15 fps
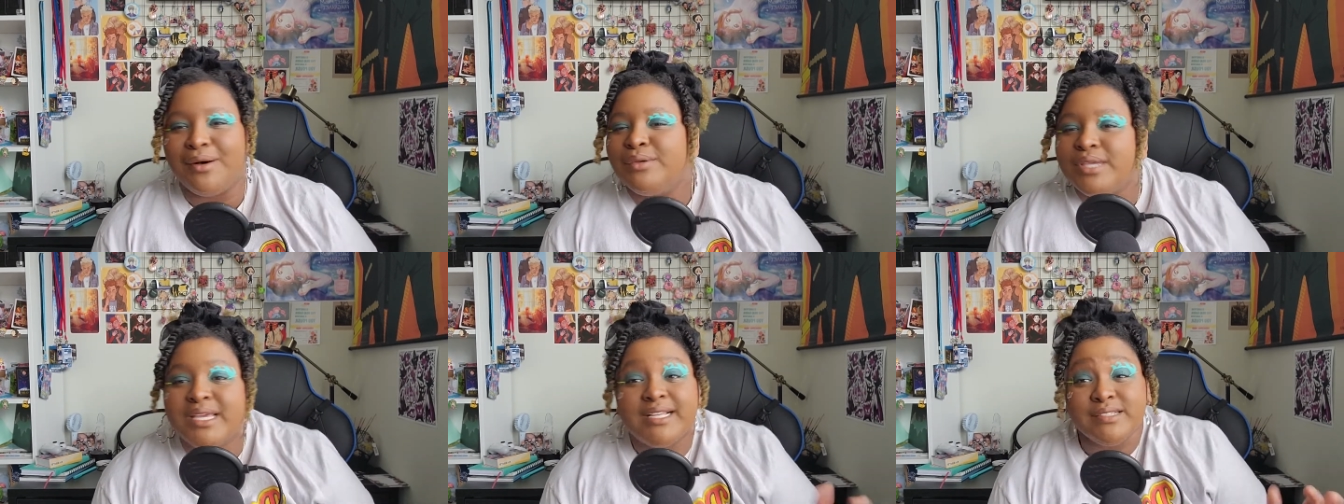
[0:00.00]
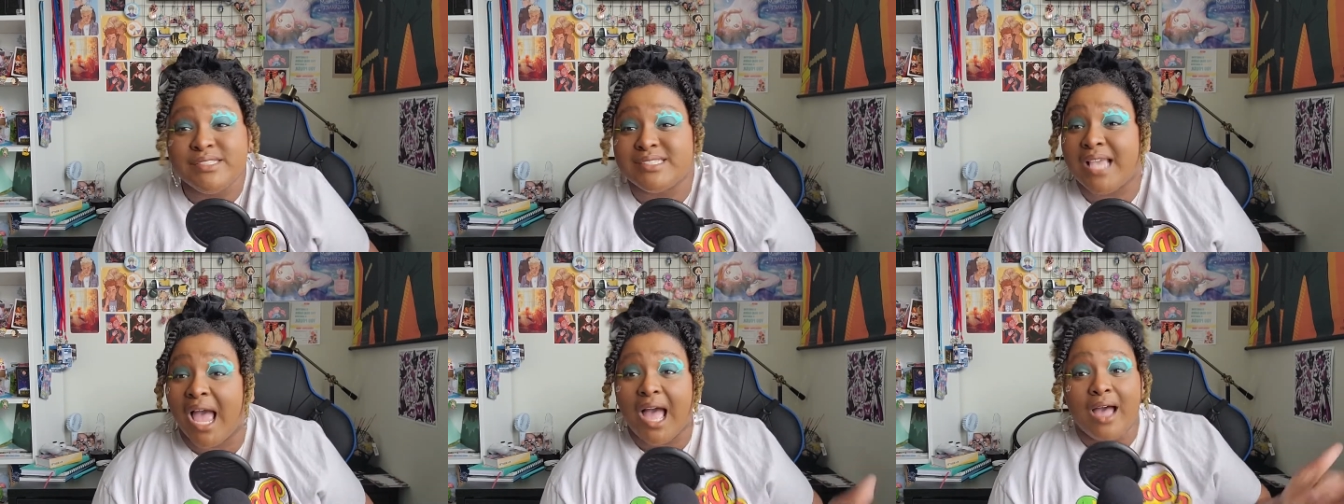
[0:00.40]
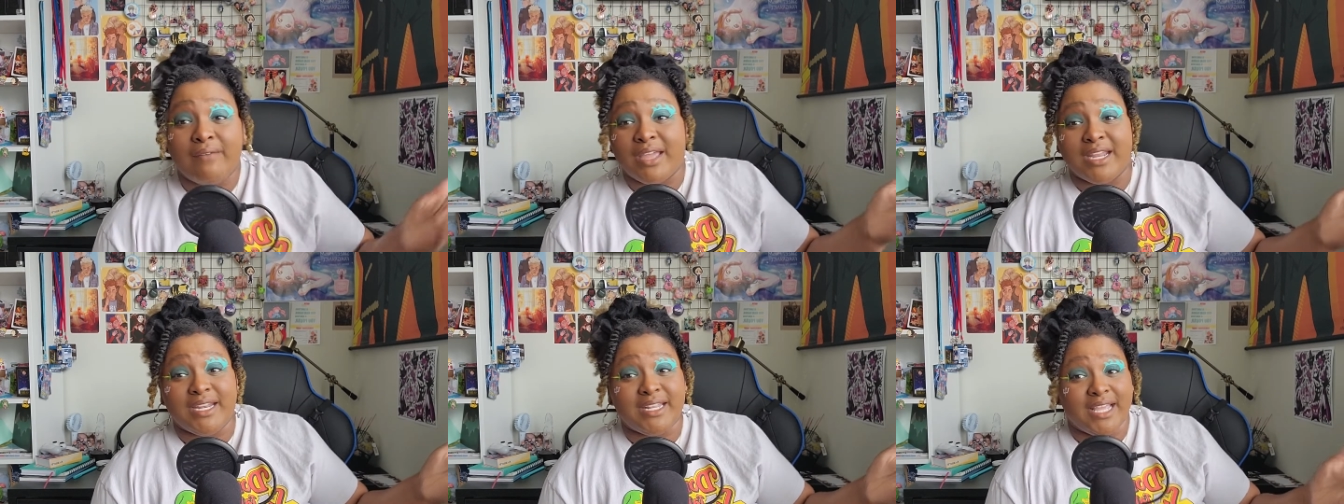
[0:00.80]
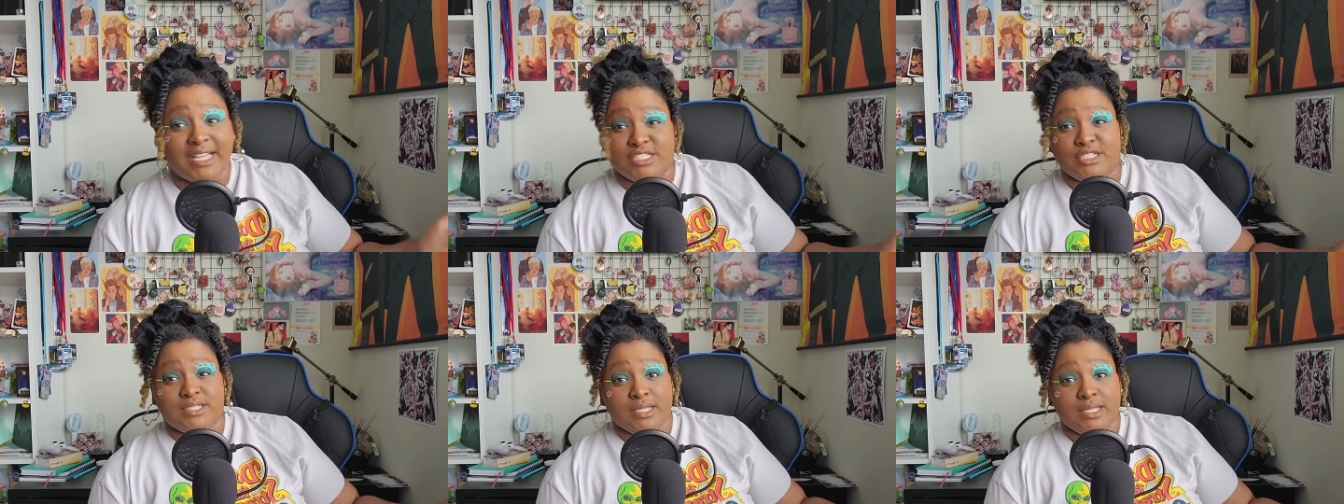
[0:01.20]
he could just have
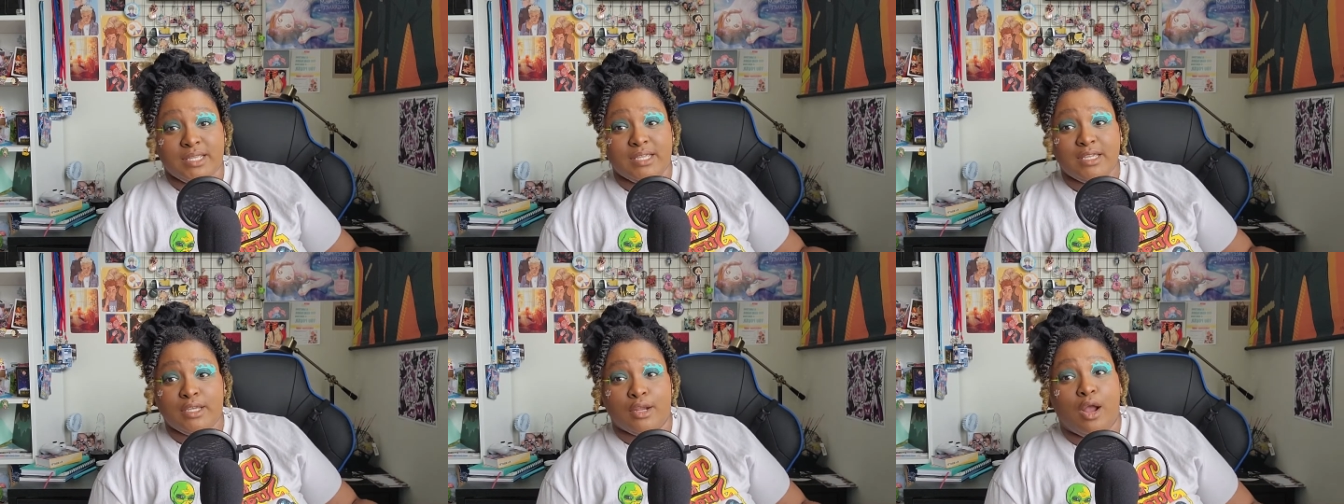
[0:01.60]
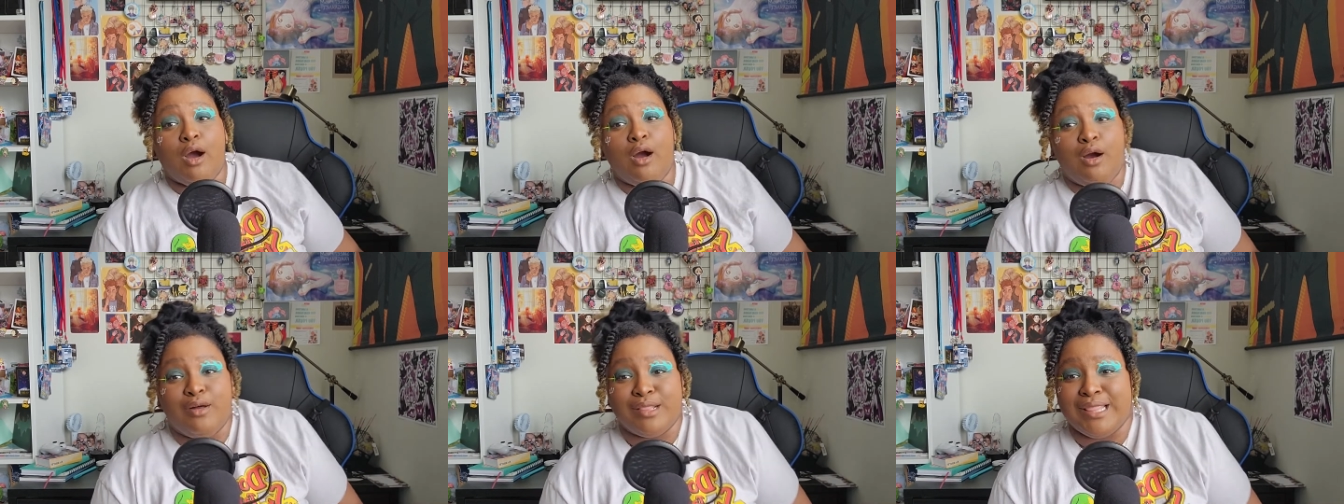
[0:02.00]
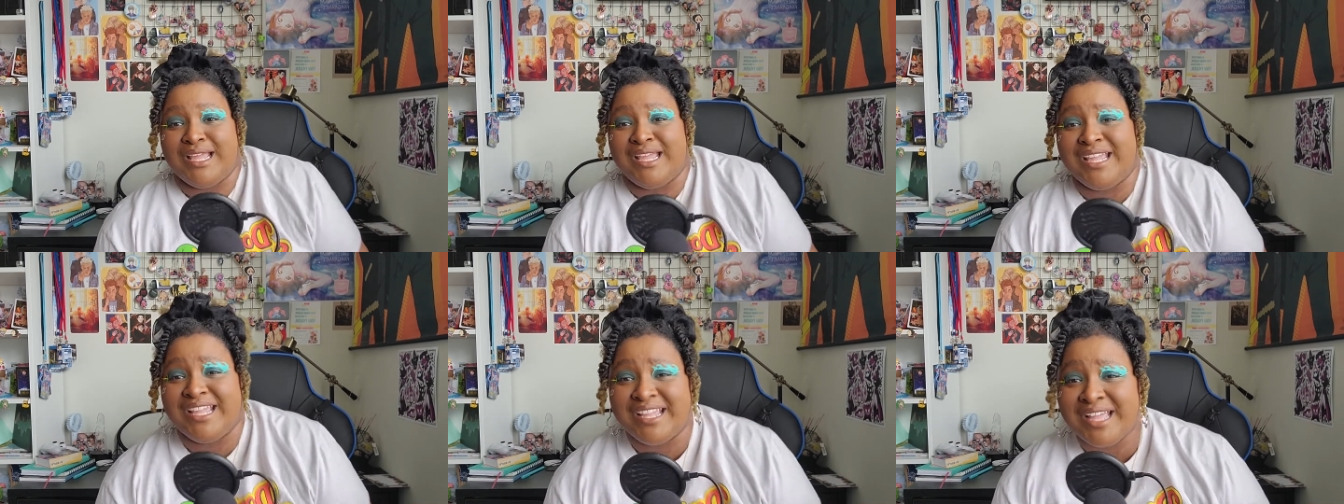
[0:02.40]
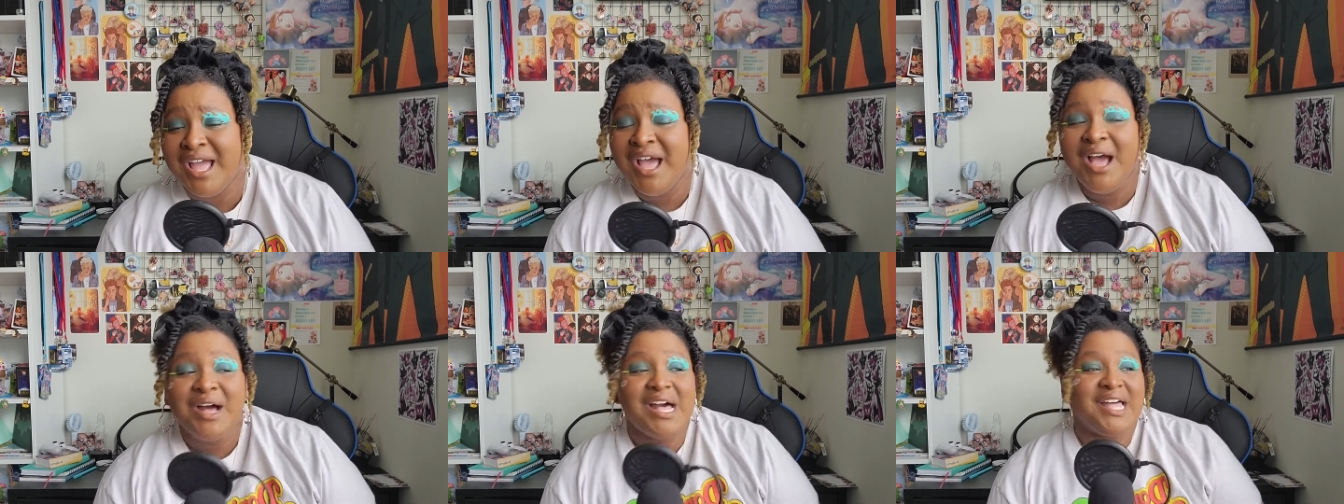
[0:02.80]
ADHD, you know? Like,
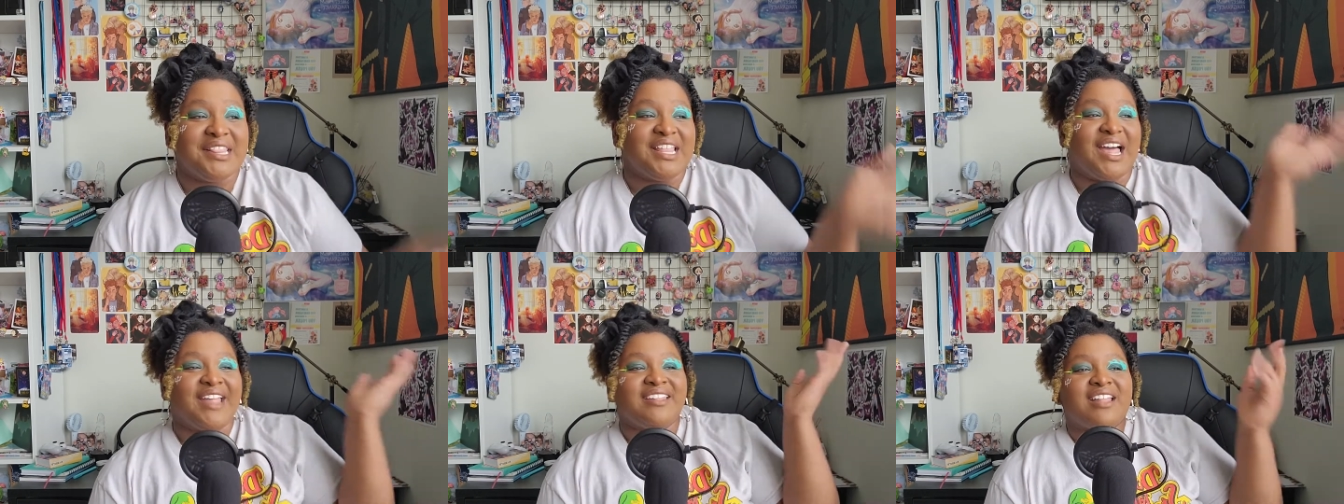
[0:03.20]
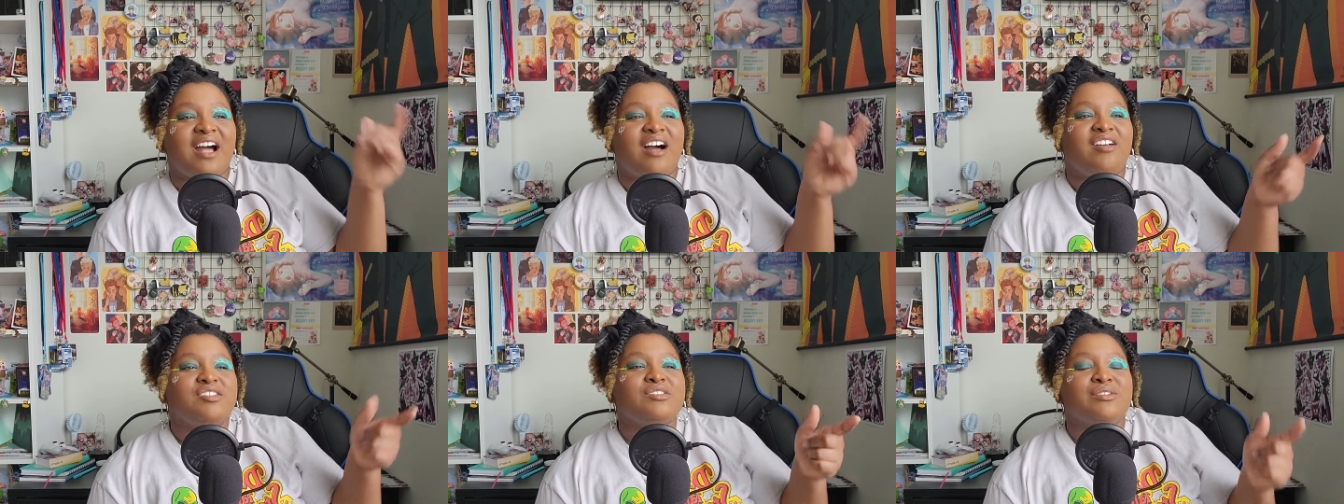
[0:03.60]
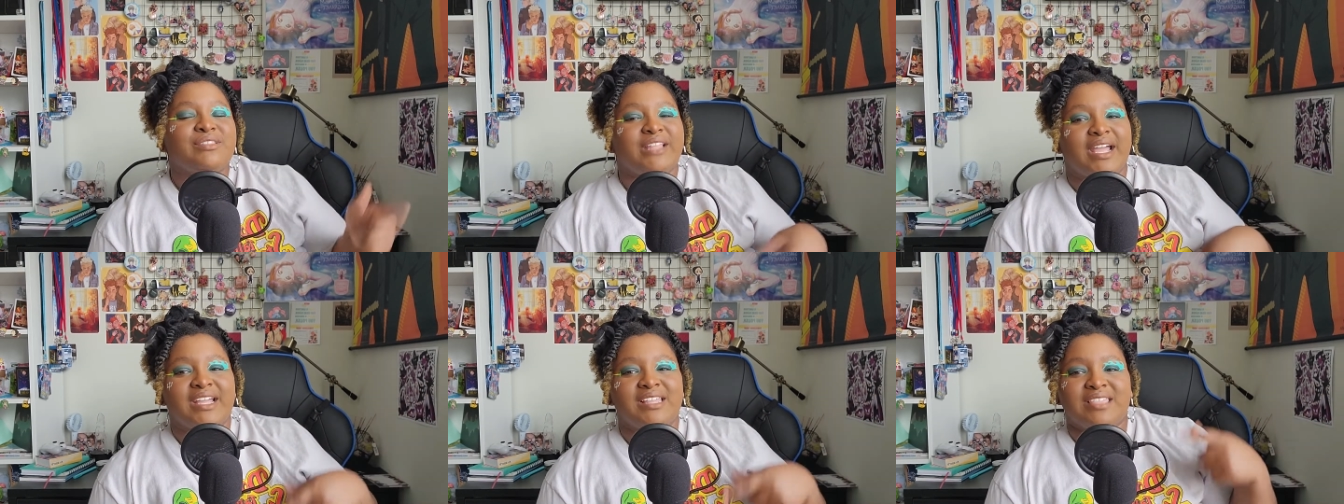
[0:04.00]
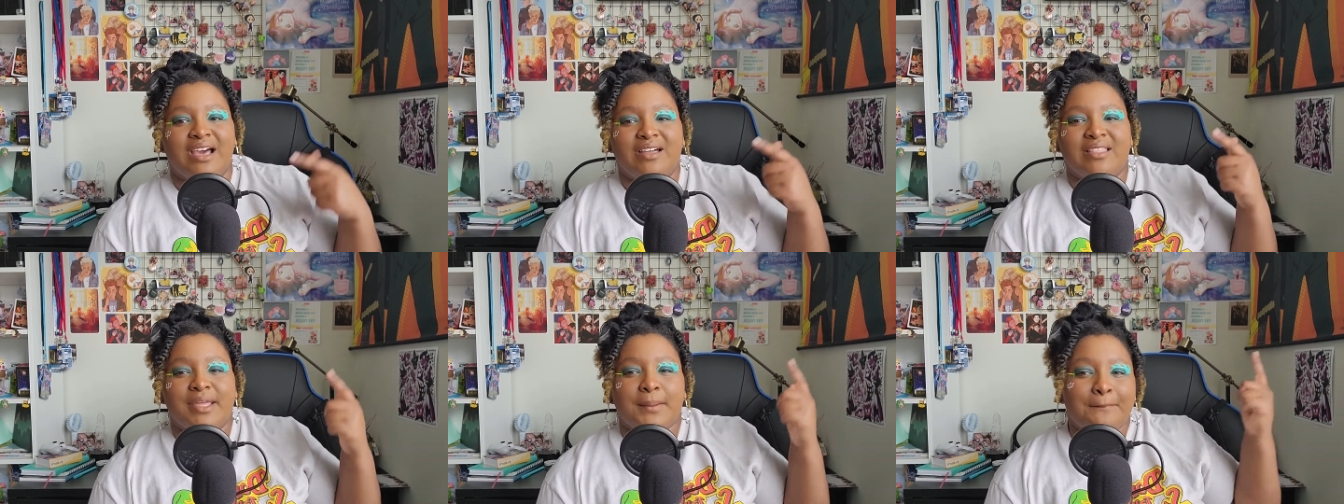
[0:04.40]
I also like
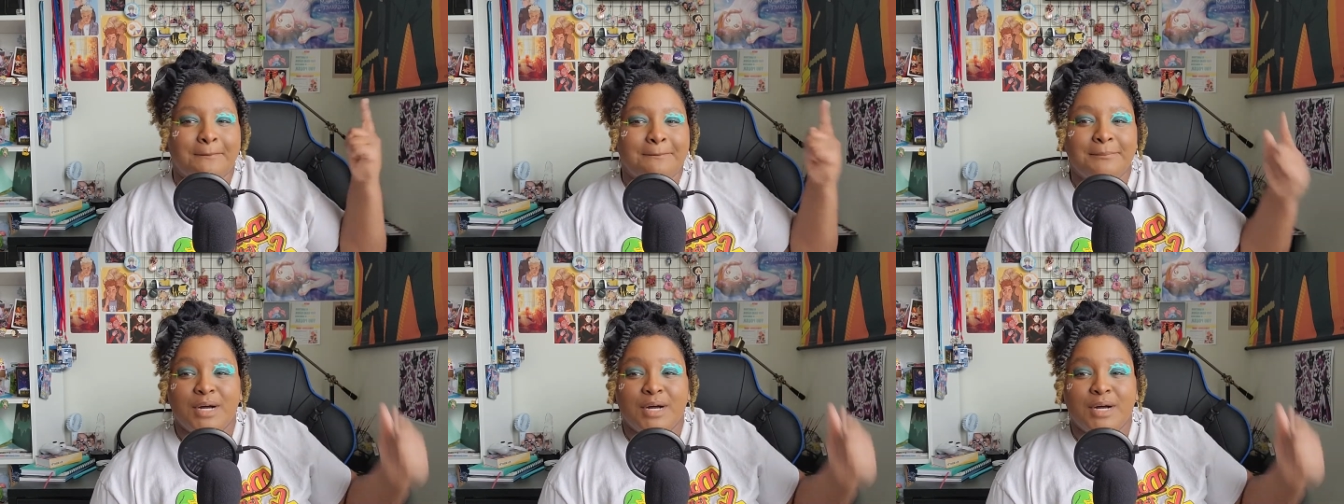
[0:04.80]
that, like,